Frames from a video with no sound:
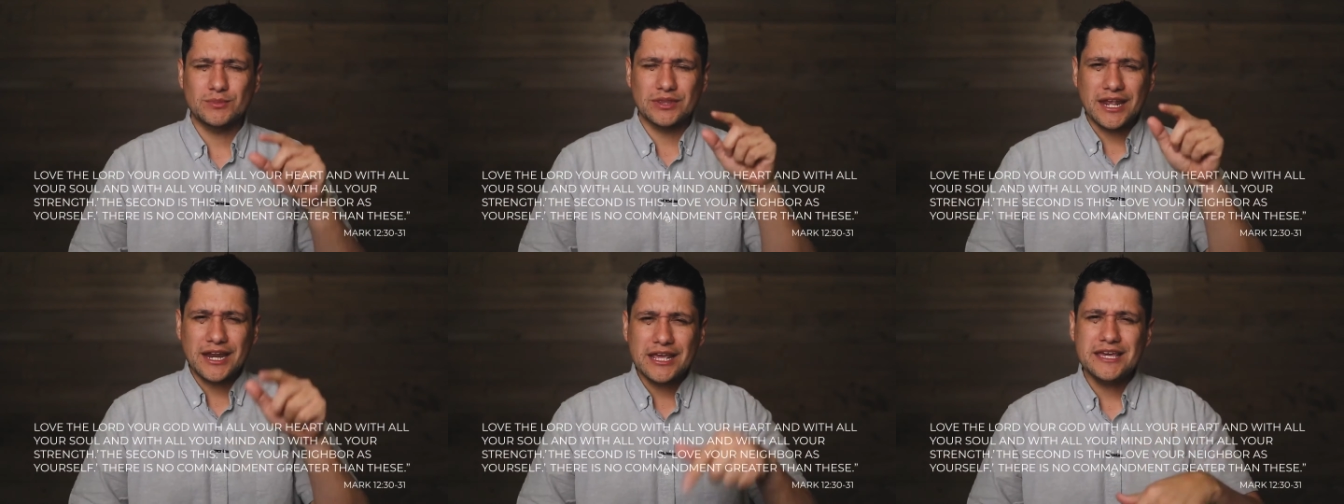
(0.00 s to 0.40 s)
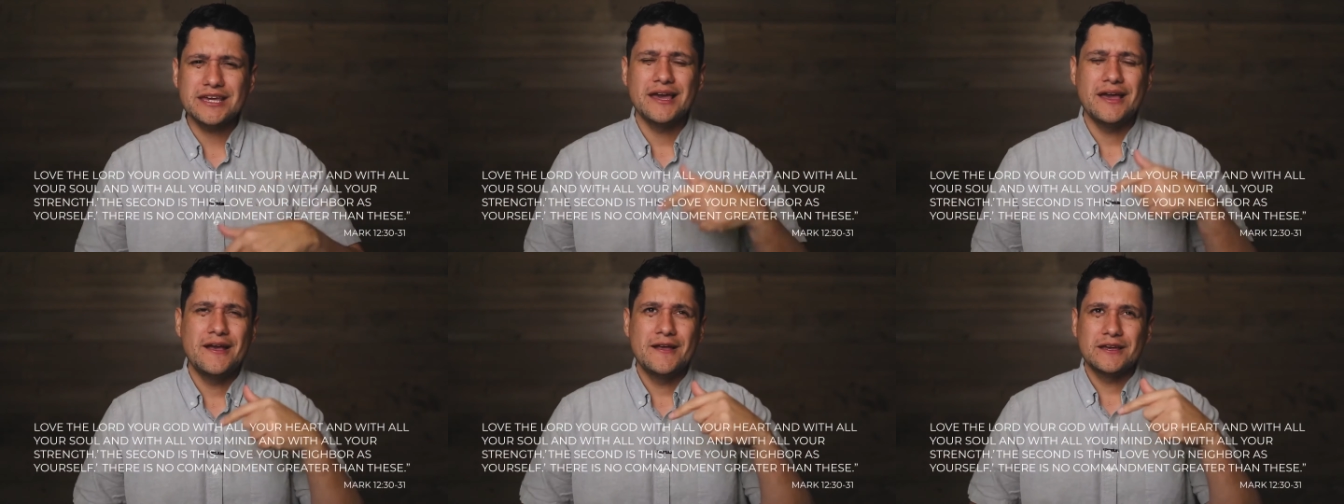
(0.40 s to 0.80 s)
But then
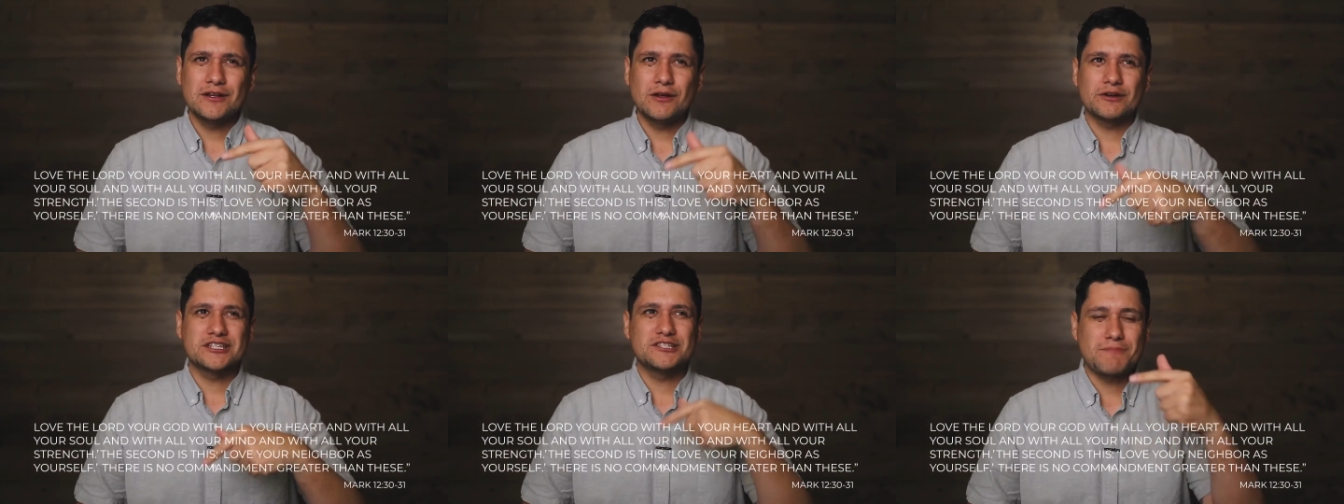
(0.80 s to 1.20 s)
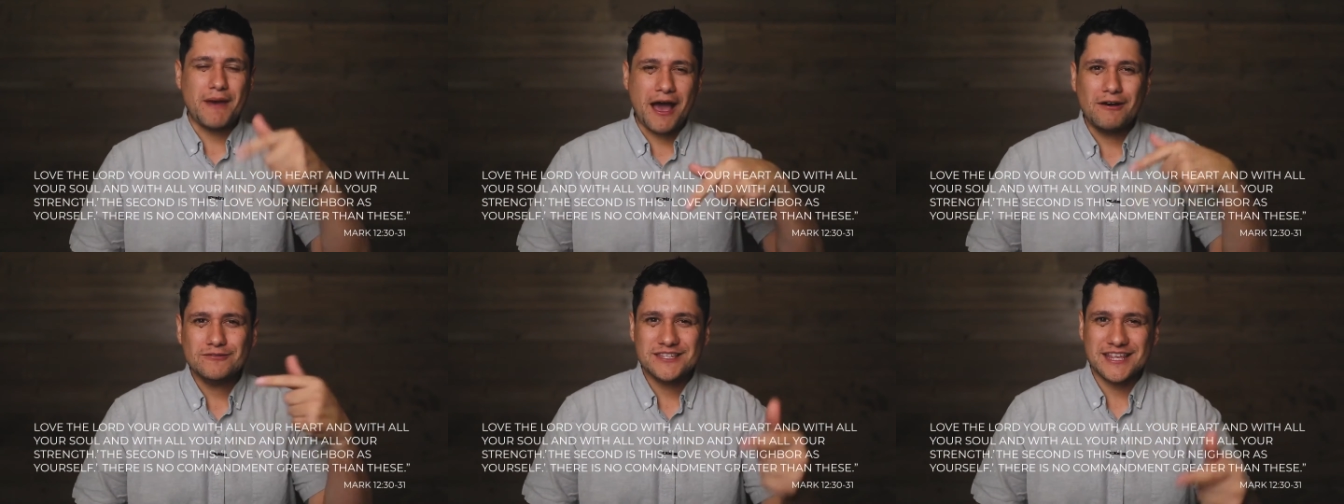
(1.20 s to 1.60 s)
he,
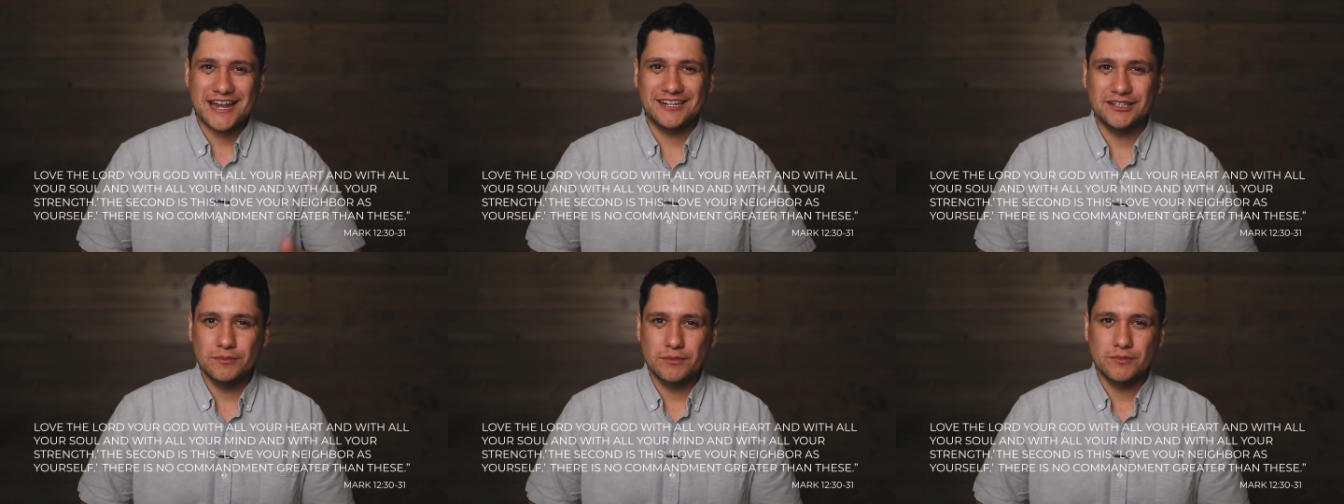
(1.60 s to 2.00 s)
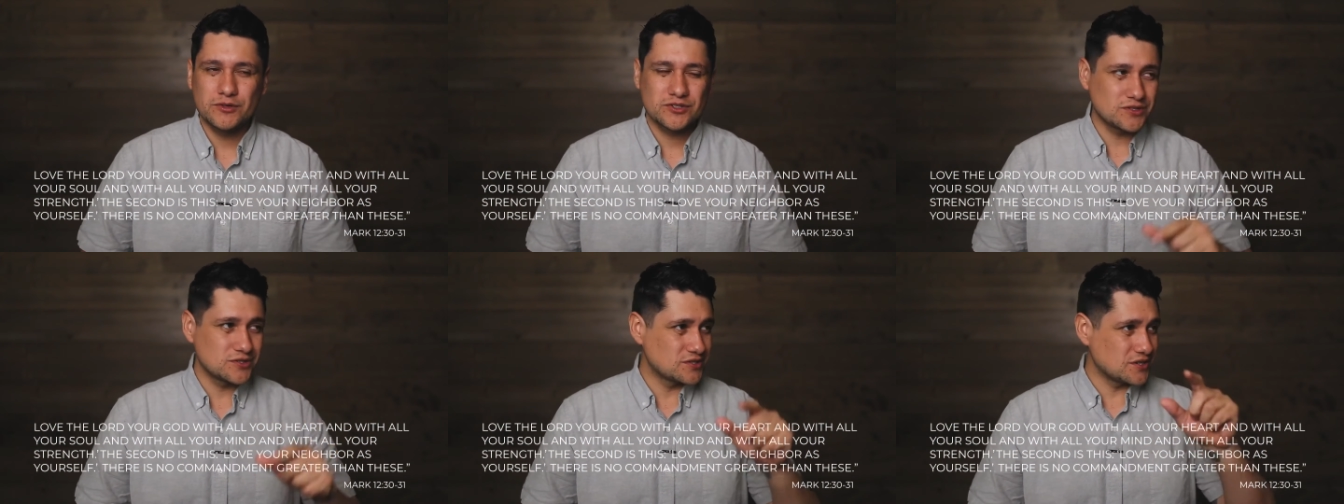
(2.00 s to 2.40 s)
expounds that in a little bit more.
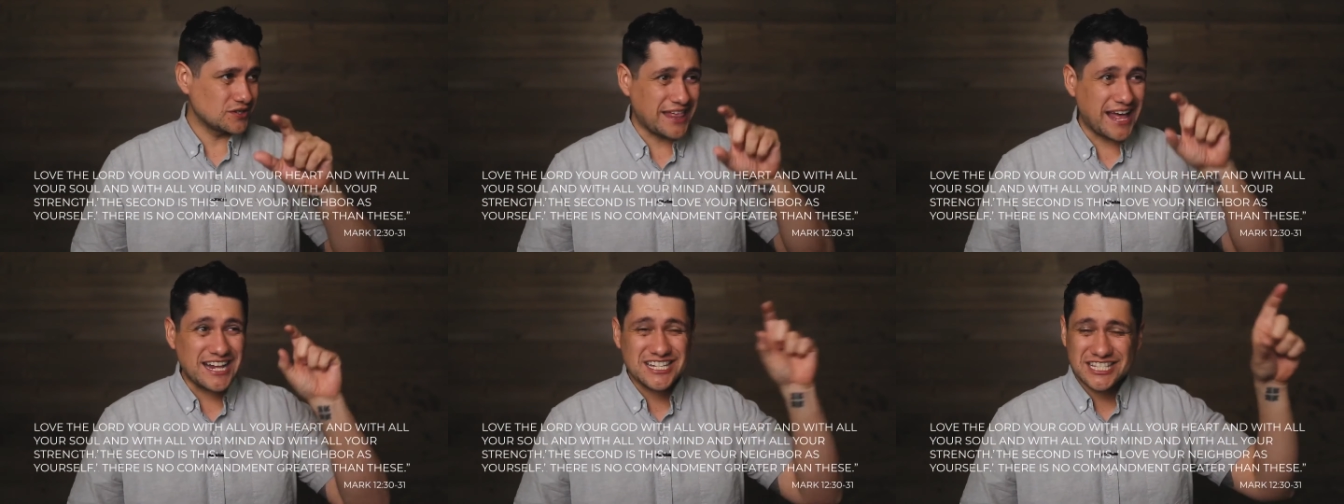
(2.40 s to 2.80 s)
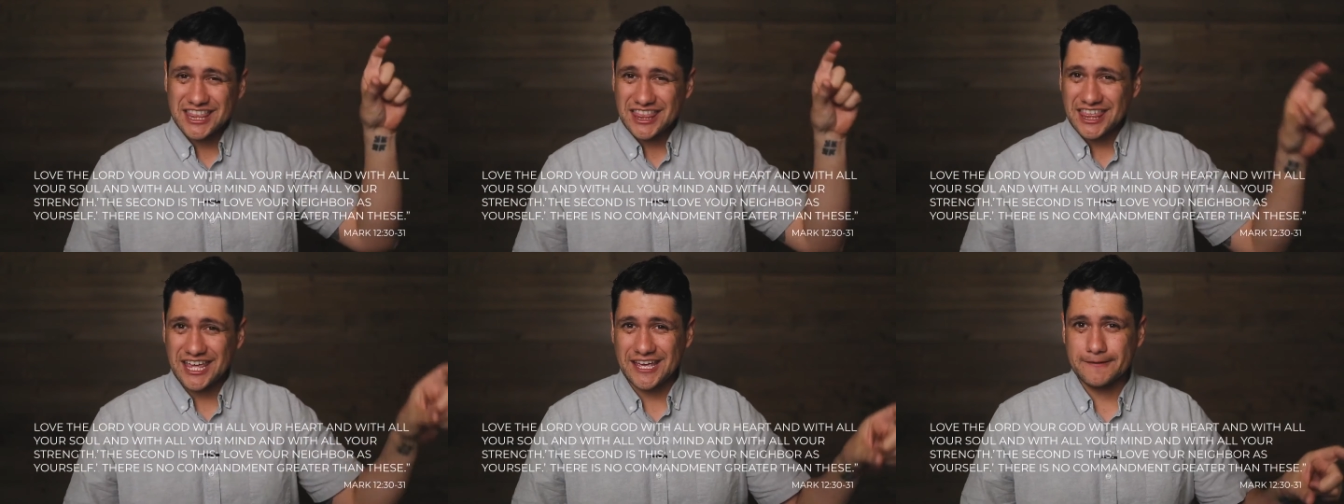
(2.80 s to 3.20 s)
He goes, that's the
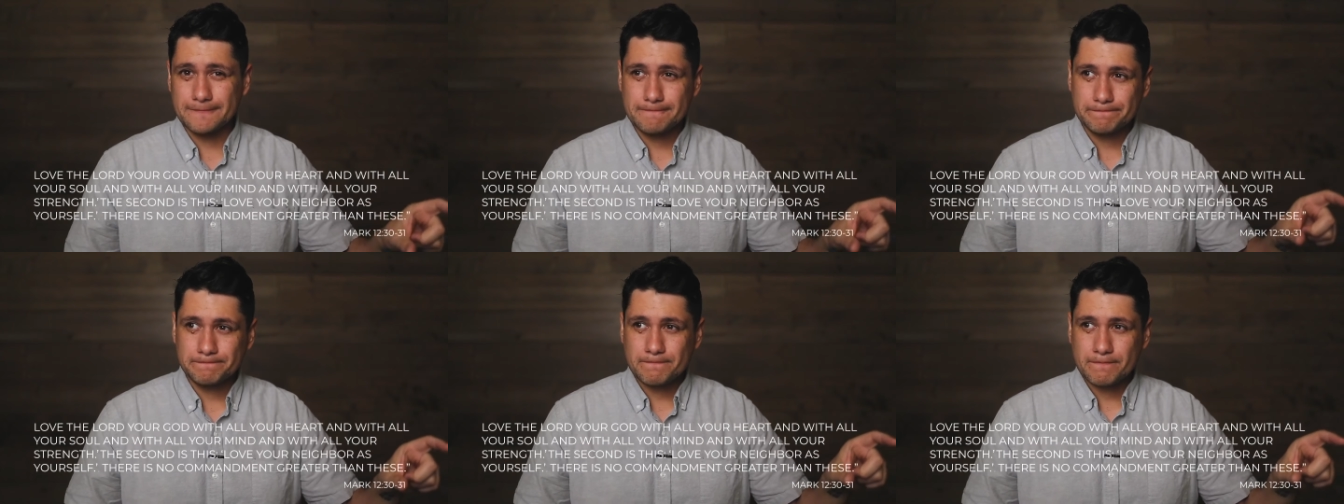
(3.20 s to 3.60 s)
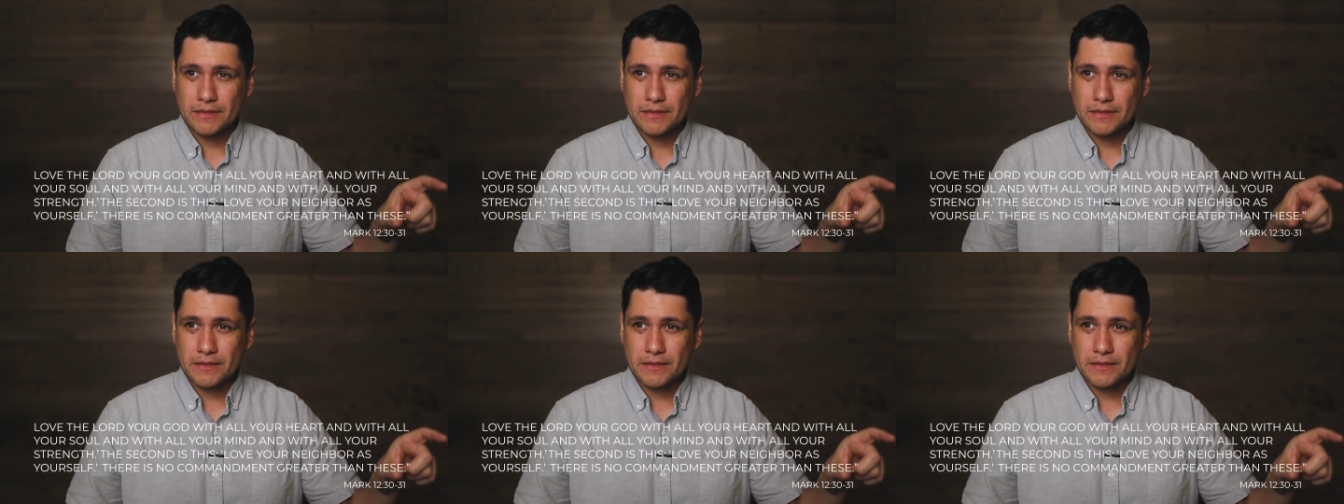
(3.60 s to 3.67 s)
thing.